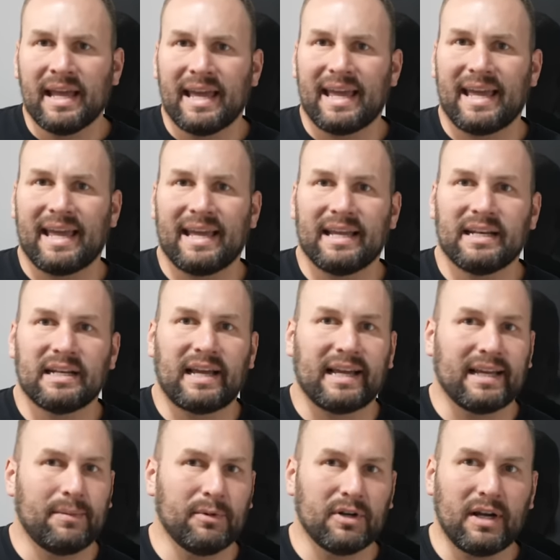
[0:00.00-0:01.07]
And I
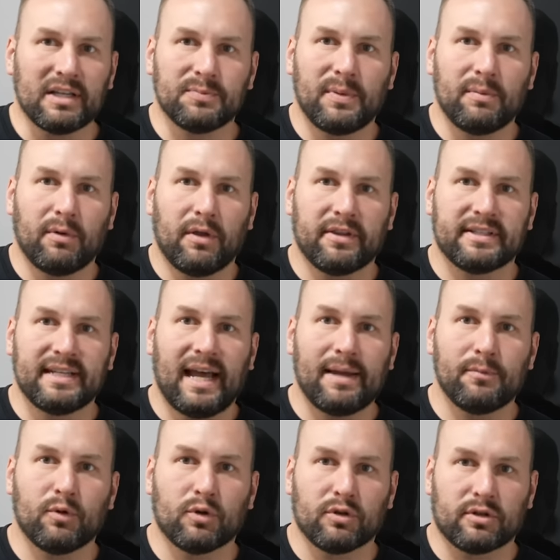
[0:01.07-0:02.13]
come across people all the
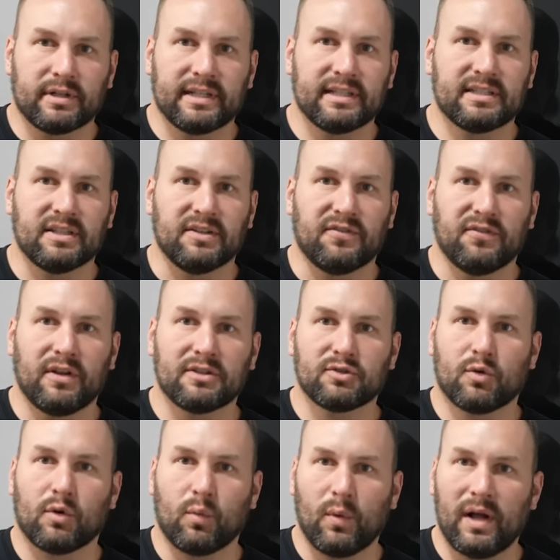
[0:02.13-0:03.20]
time who are learning to flux
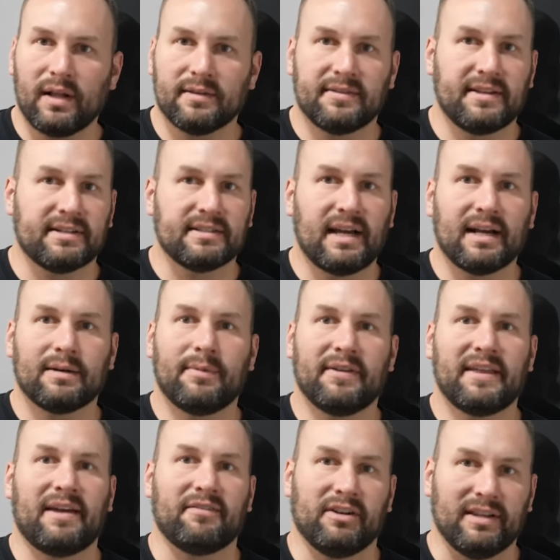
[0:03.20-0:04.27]
core weld and they're talking
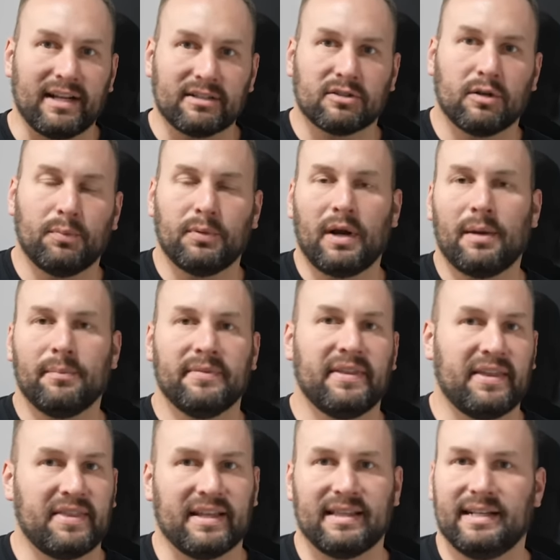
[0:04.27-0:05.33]
about they have an electrical problem
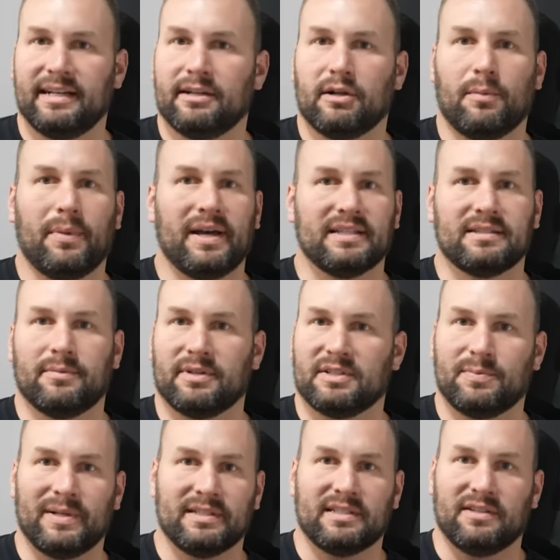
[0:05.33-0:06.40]
and they think they need to go buy some
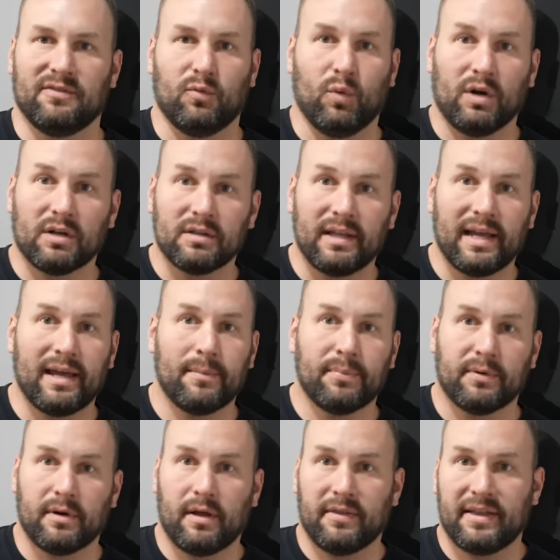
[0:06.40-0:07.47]
expensive work
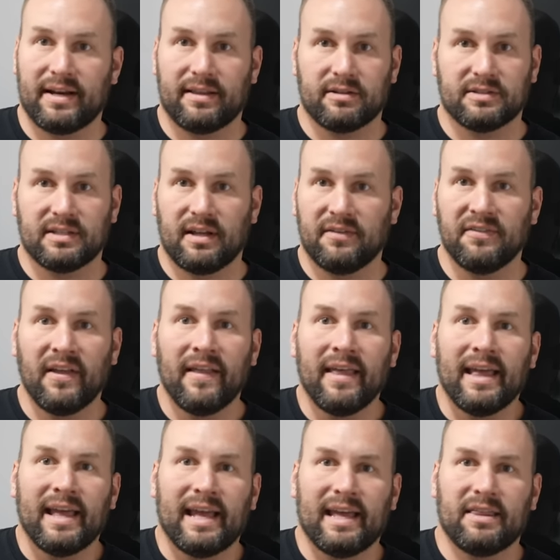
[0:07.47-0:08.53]
clamp and all that other stuff.
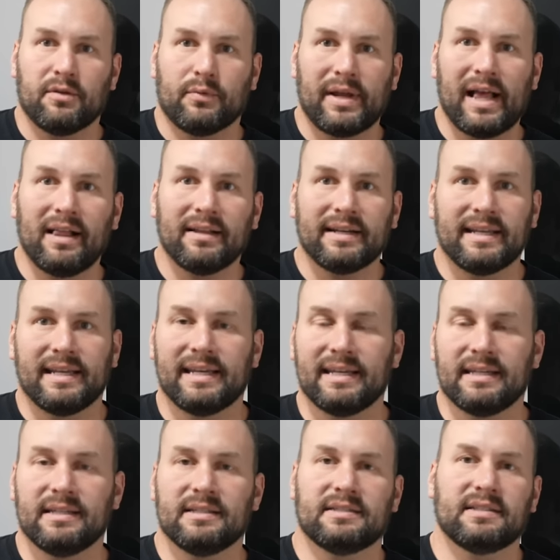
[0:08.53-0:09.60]
And the reality
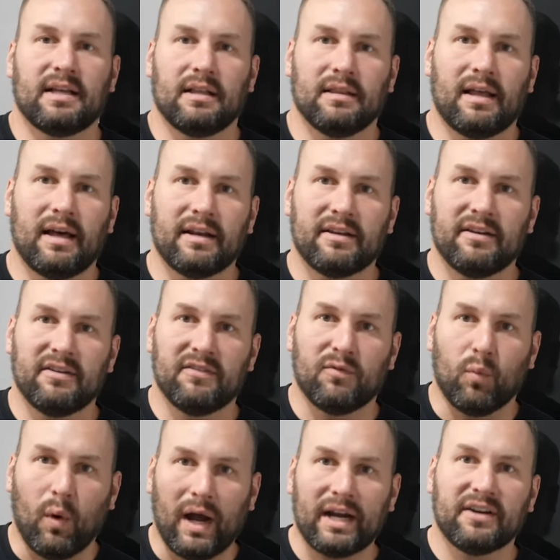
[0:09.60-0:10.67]
is a lot
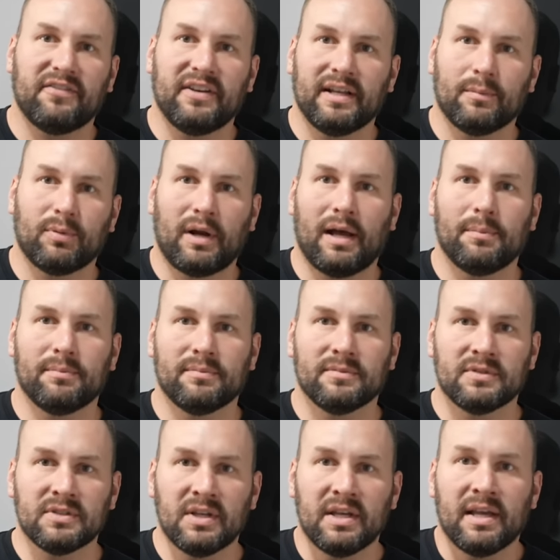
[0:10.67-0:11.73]
of wire feeding
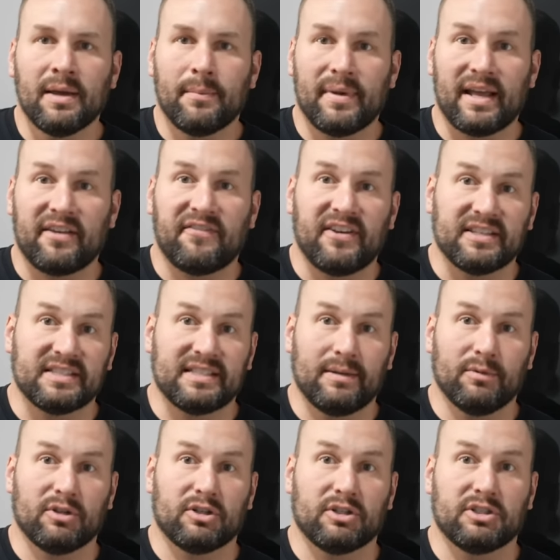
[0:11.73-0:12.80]
problems, manifest
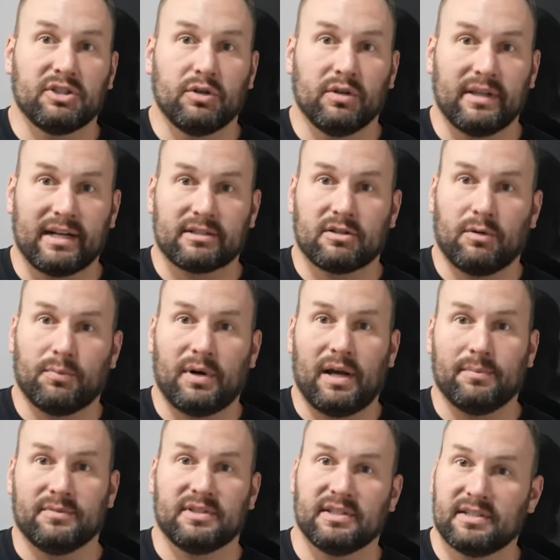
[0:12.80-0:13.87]
similar to electrical
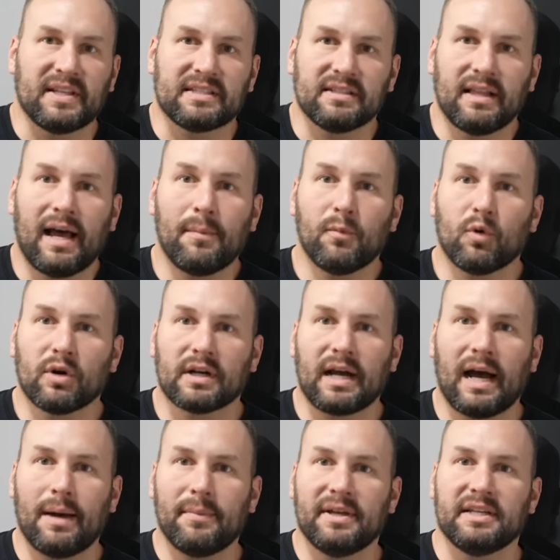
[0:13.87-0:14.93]
problems. It's a lot more
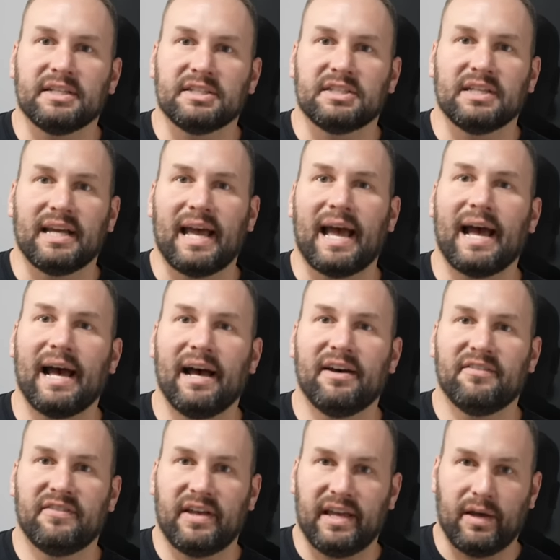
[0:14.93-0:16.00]
common to
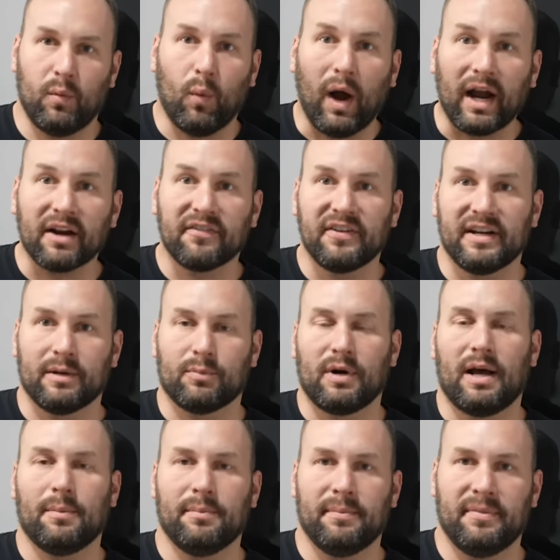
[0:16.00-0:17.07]
have a wire feeding
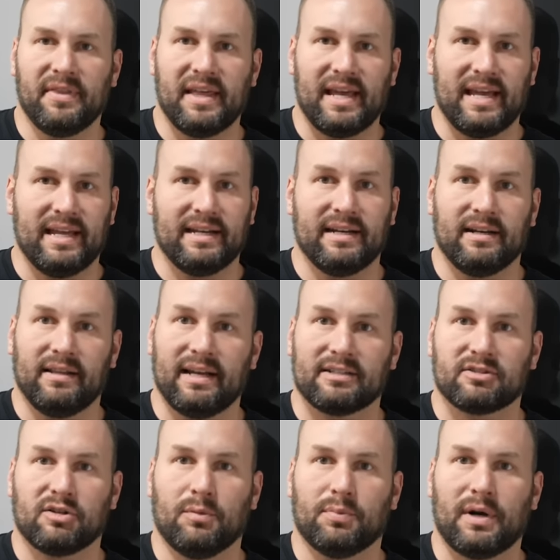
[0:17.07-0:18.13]
problem than an
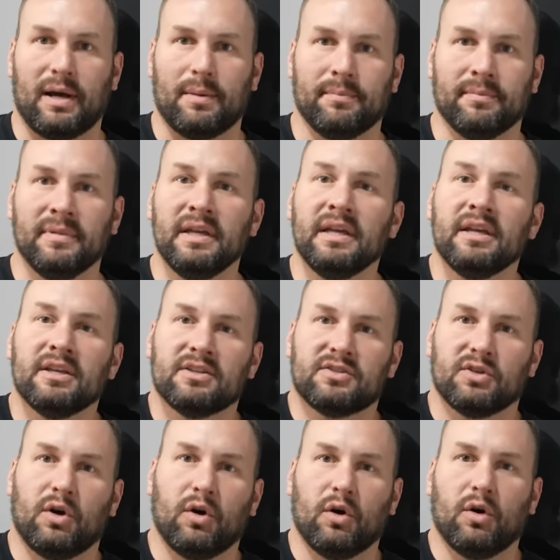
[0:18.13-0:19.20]
electrical problem.
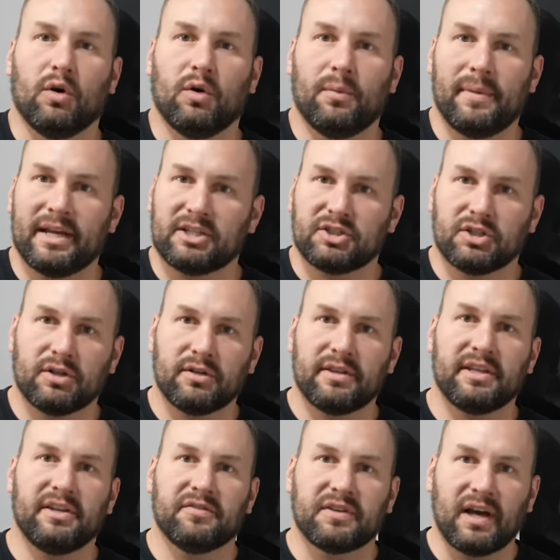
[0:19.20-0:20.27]
So make sure
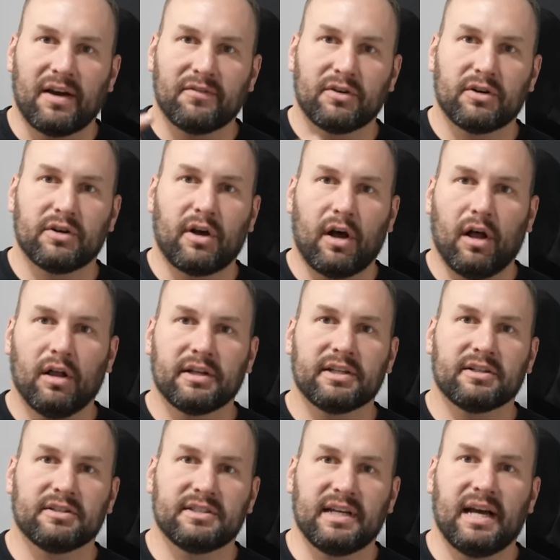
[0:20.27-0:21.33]
that you've covered all
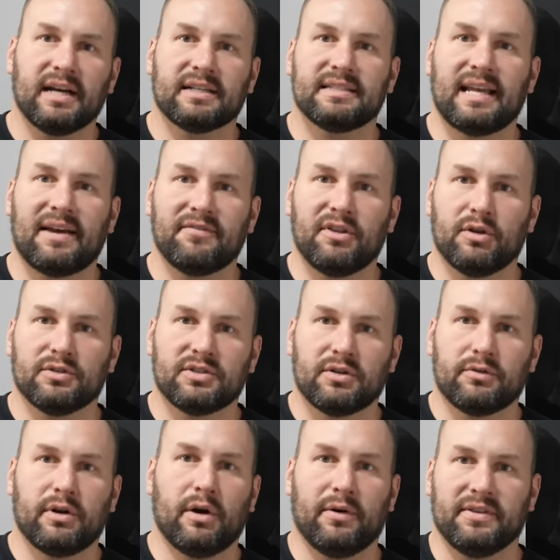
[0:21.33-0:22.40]
your ducts, have those in
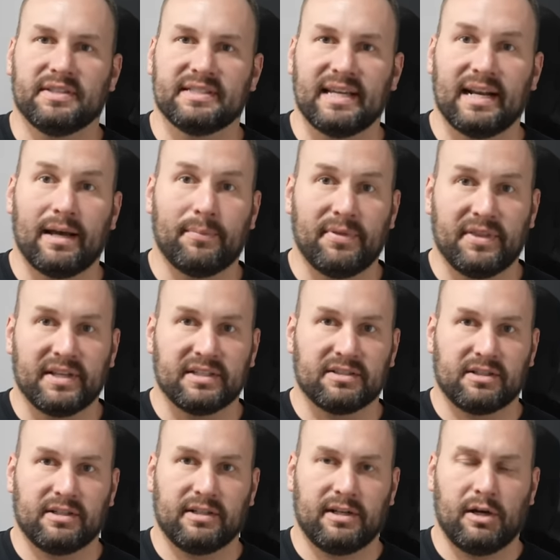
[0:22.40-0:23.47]
a row on the setup and things
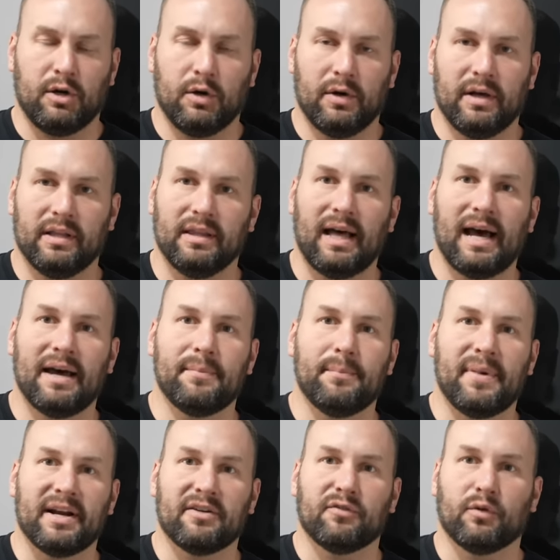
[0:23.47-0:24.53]
are gonna go a
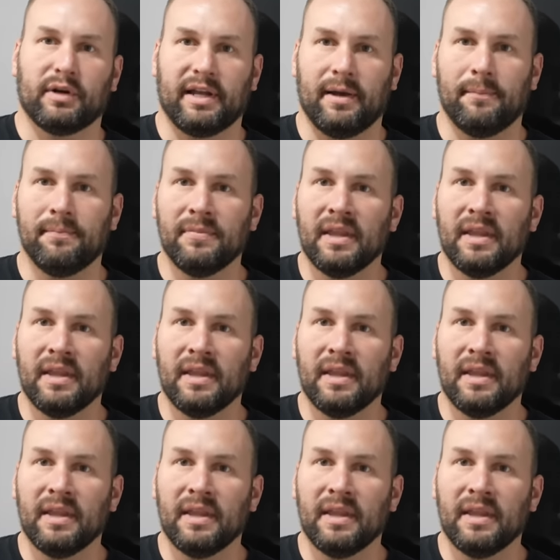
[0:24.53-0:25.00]
lot better for you.